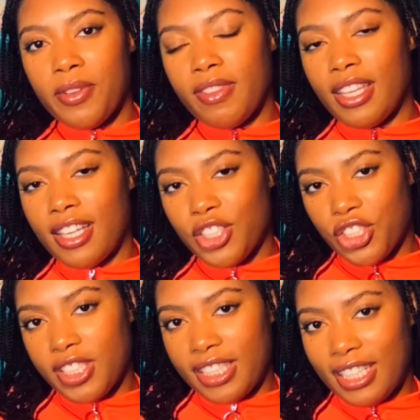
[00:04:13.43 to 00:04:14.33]
of the
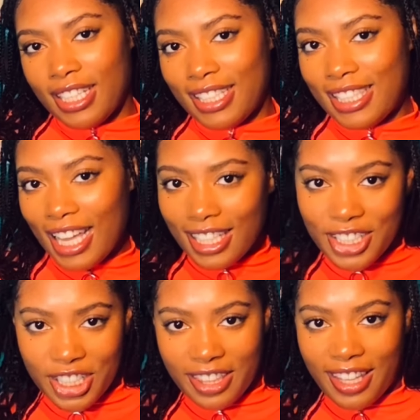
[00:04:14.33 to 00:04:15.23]
interesting,
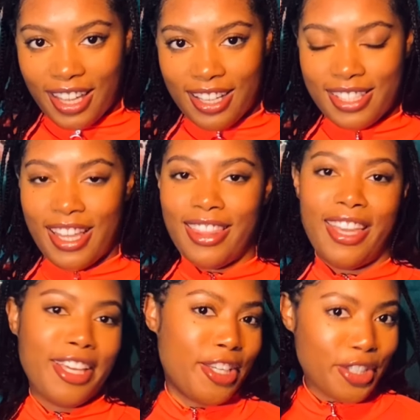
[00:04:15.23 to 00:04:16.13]
intelligent things that
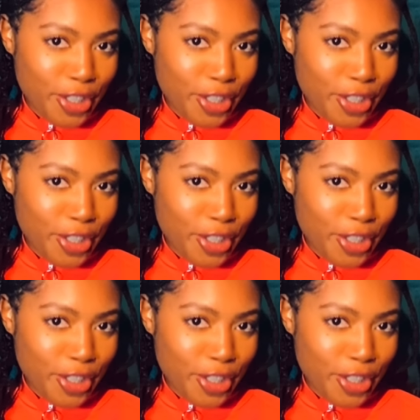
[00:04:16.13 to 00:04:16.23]
they can